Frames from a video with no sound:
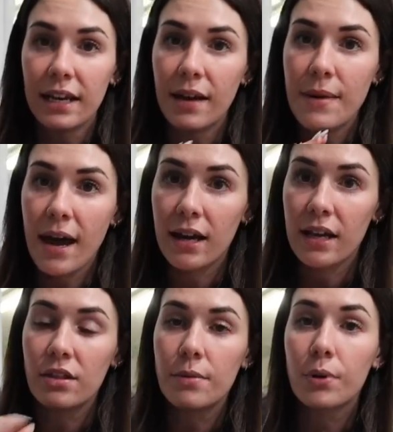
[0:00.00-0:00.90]
am
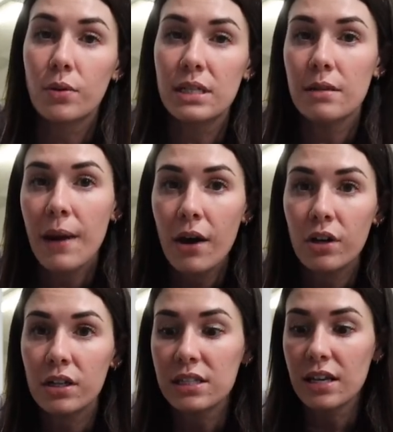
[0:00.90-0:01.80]
adding the protein
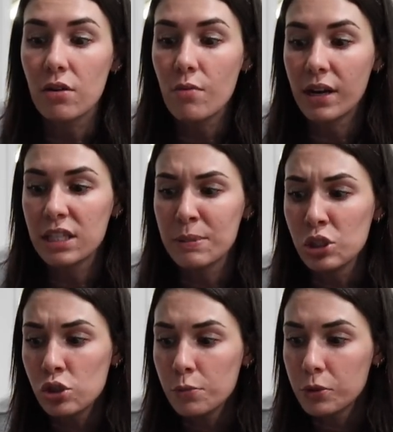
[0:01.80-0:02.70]
powder because I don't want it to be
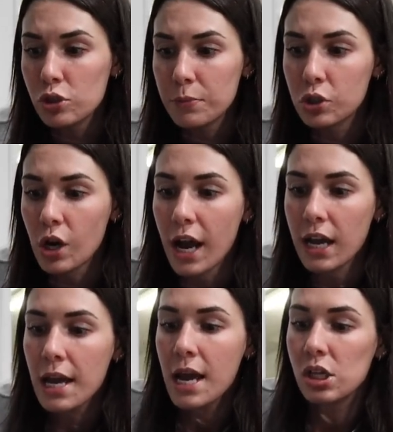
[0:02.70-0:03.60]
super, super dry.